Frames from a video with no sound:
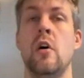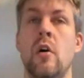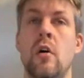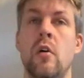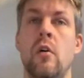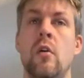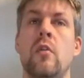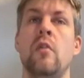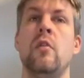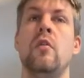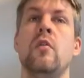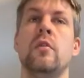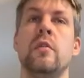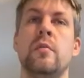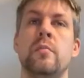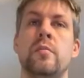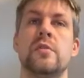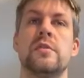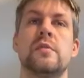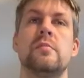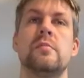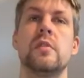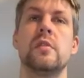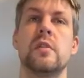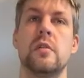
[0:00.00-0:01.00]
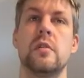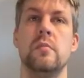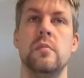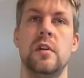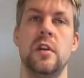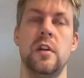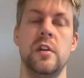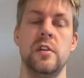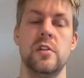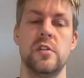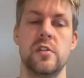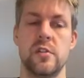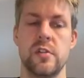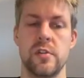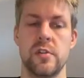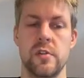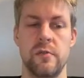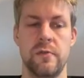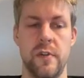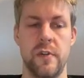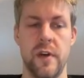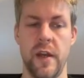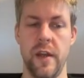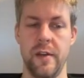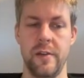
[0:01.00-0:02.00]
all the possible combinations of
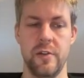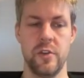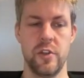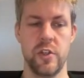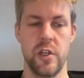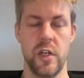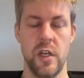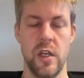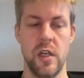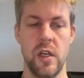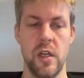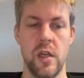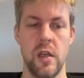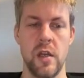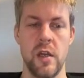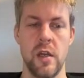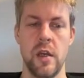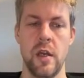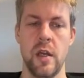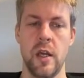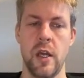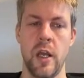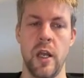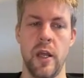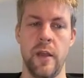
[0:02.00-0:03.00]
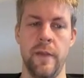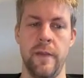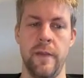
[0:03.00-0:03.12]
I and j, and